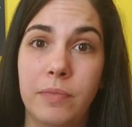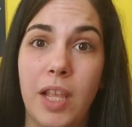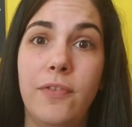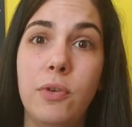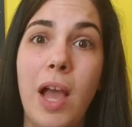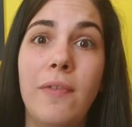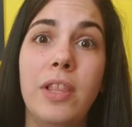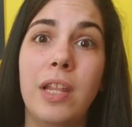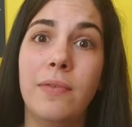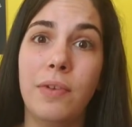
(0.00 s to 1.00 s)
if you have a
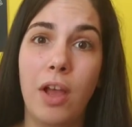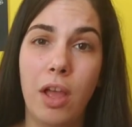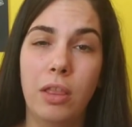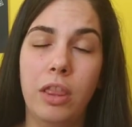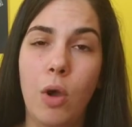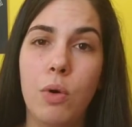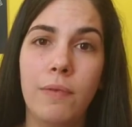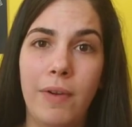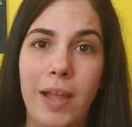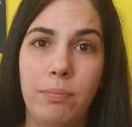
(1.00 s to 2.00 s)
lot of lower
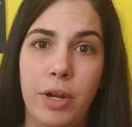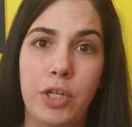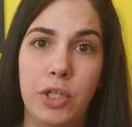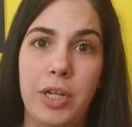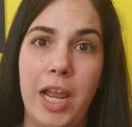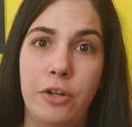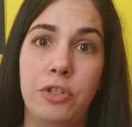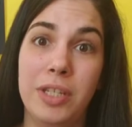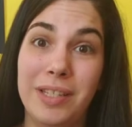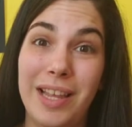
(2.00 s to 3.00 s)
vibration
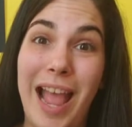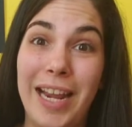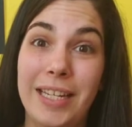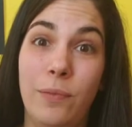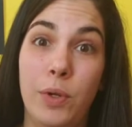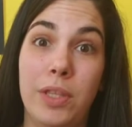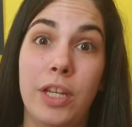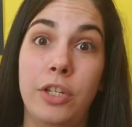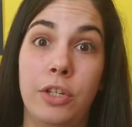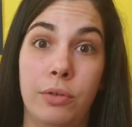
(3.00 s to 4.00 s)
energies active
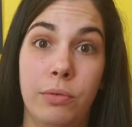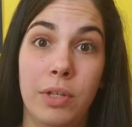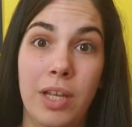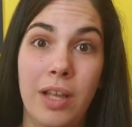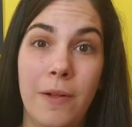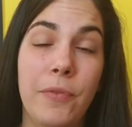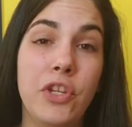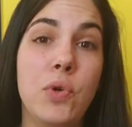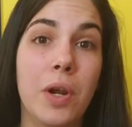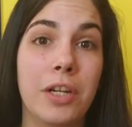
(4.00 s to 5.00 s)
within you, then
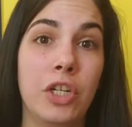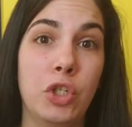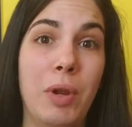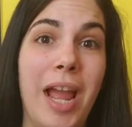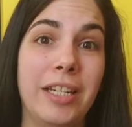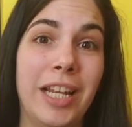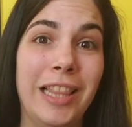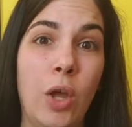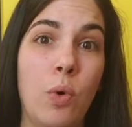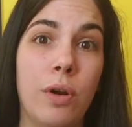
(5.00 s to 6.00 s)
you are going to attract a
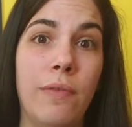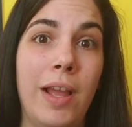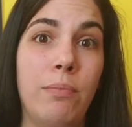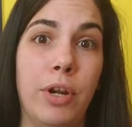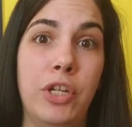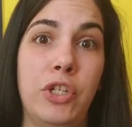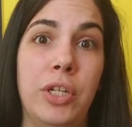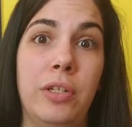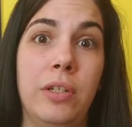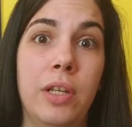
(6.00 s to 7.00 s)
lower
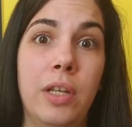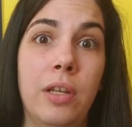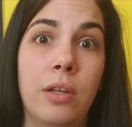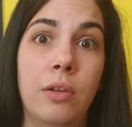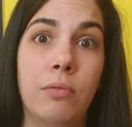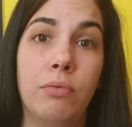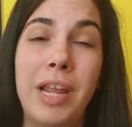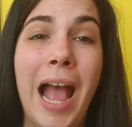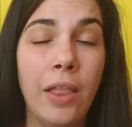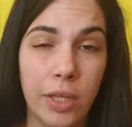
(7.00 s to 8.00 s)
vibration
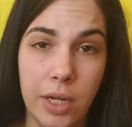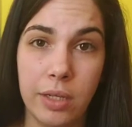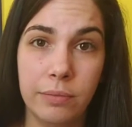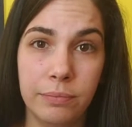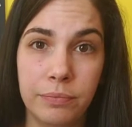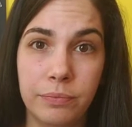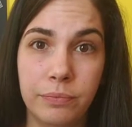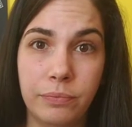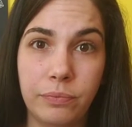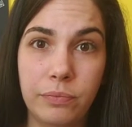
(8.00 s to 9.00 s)
reality,
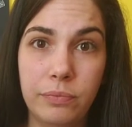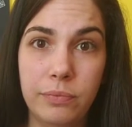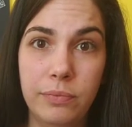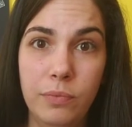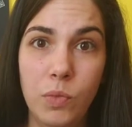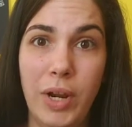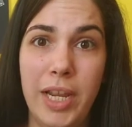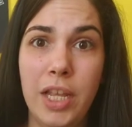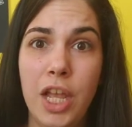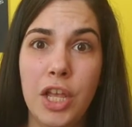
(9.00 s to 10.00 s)

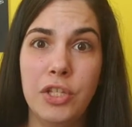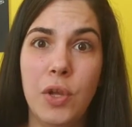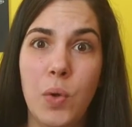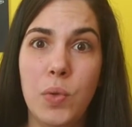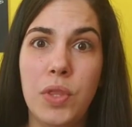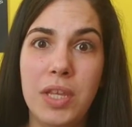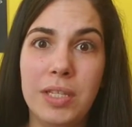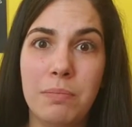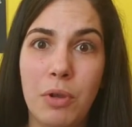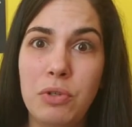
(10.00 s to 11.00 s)
right? So
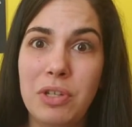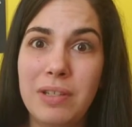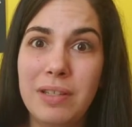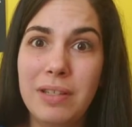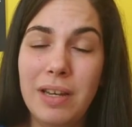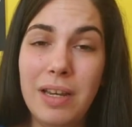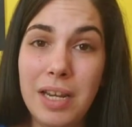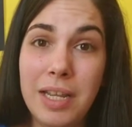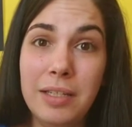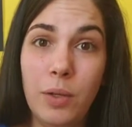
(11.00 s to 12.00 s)
these emotions
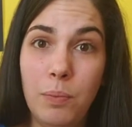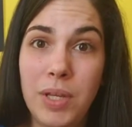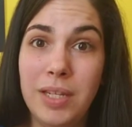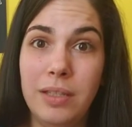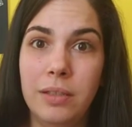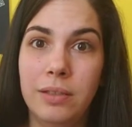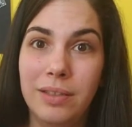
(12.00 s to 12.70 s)
need to be